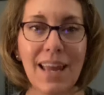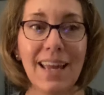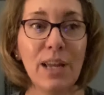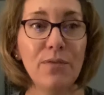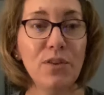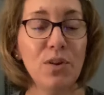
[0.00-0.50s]

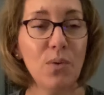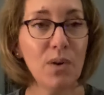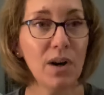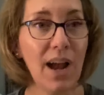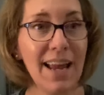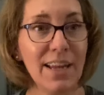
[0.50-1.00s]
If you
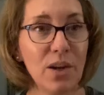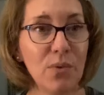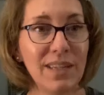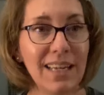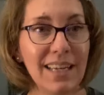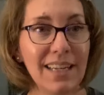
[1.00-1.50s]
are a
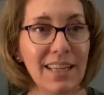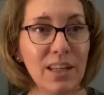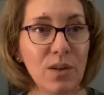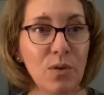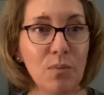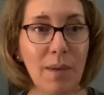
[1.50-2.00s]
yogini
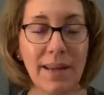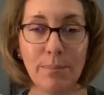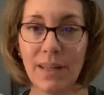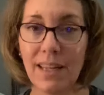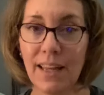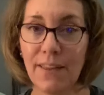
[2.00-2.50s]
who might
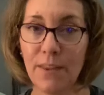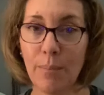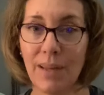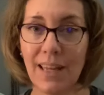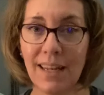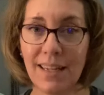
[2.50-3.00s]
be in the
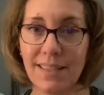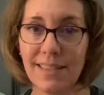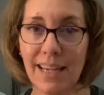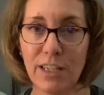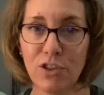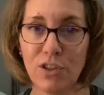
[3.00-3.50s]
beginning
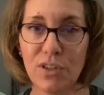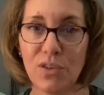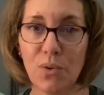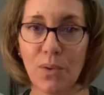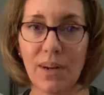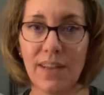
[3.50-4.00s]
stages
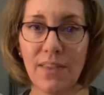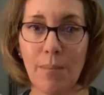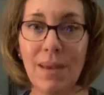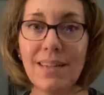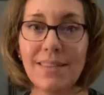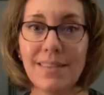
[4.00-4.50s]
or in the
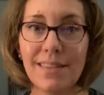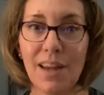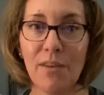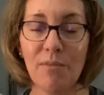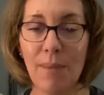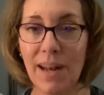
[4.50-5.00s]
midst
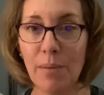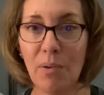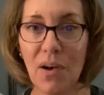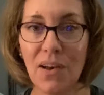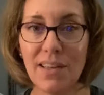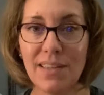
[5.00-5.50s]
of
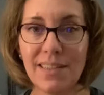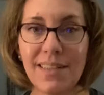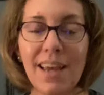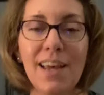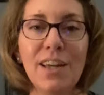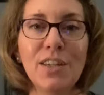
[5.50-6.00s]
menopause,
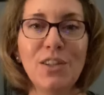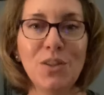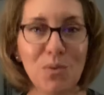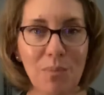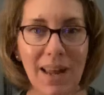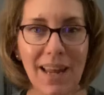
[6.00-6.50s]

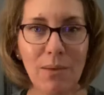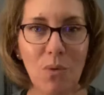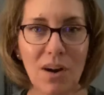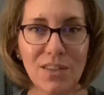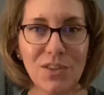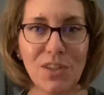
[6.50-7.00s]
you may
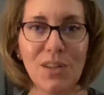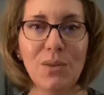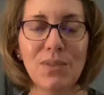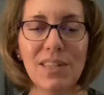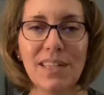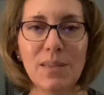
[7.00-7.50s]
want to
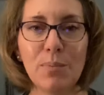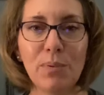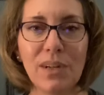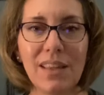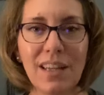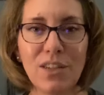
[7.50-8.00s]
use these
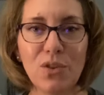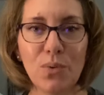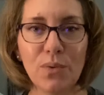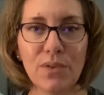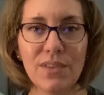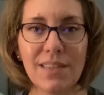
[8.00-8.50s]
breathing
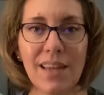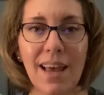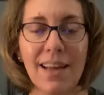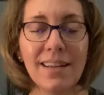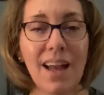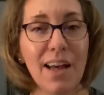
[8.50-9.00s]
tools
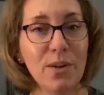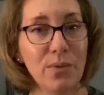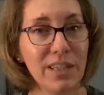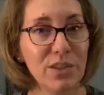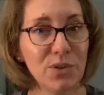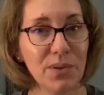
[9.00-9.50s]
not
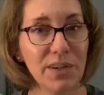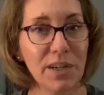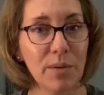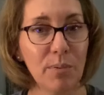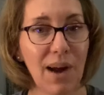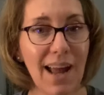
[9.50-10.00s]
only during your
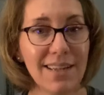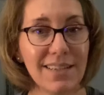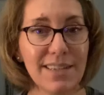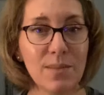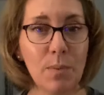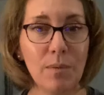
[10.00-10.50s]

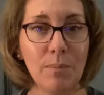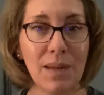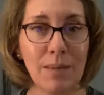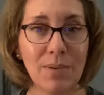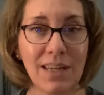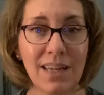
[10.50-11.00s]
practice, but
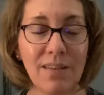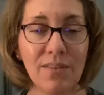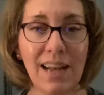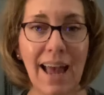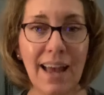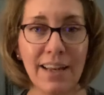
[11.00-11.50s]
maybe
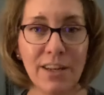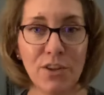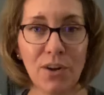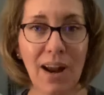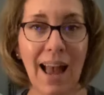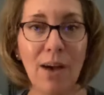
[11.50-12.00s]
even in
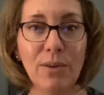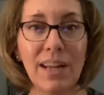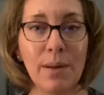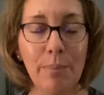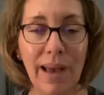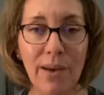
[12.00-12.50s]
your out
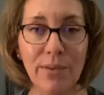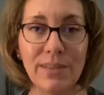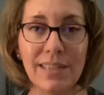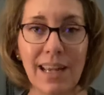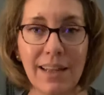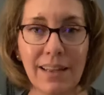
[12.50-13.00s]
and about
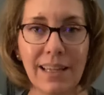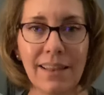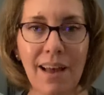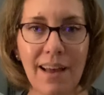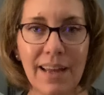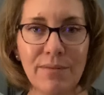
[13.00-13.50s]
daily
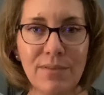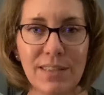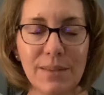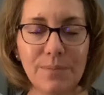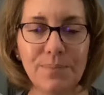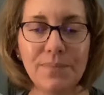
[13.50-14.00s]
lives.
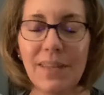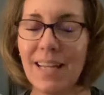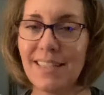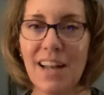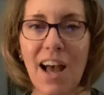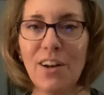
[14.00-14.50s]

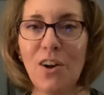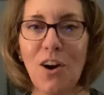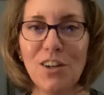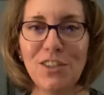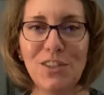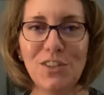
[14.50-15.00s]
It's not
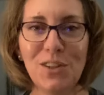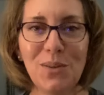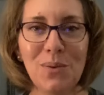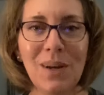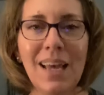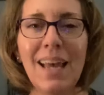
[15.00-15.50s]
hard to
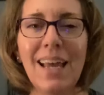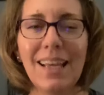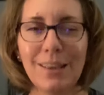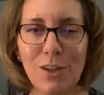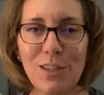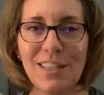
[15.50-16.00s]
do. It
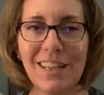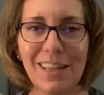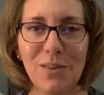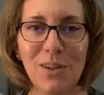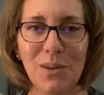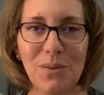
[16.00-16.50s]
looks a
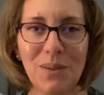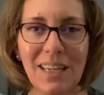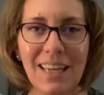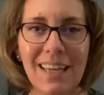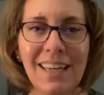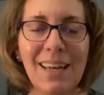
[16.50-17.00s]
little
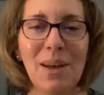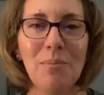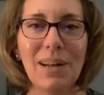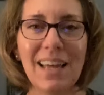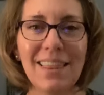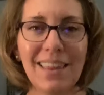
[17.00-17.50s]
kooky,
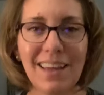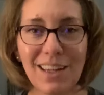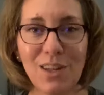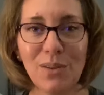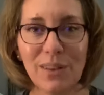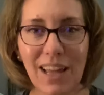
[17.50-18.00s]
but I think
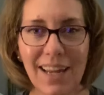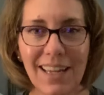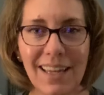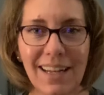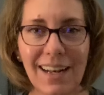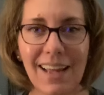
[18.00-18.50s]
you'll like
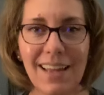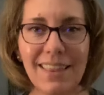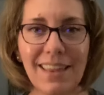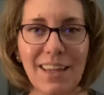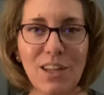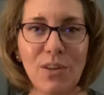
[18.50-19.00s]
it, and I
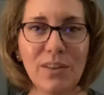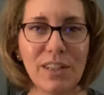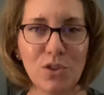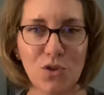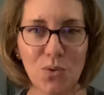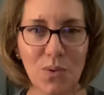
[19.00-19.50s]
think you'll
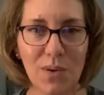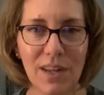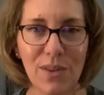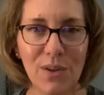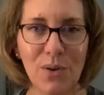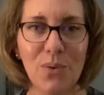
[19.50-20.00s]
enjoy
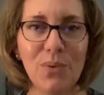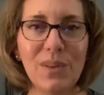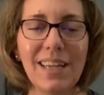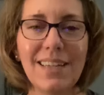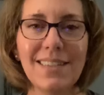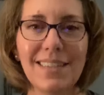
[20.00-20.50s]
the
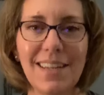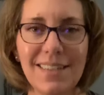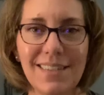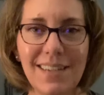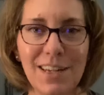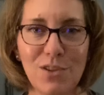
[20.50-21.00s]
cooling
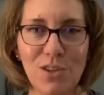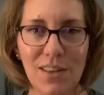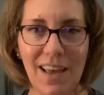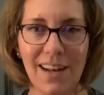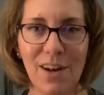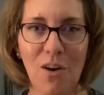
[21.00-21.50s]
sensation
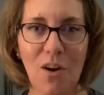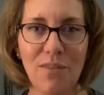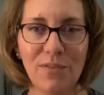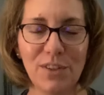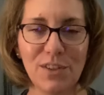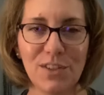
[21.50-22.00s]
that it
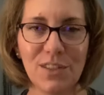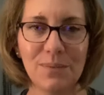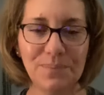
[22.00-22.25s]
offers.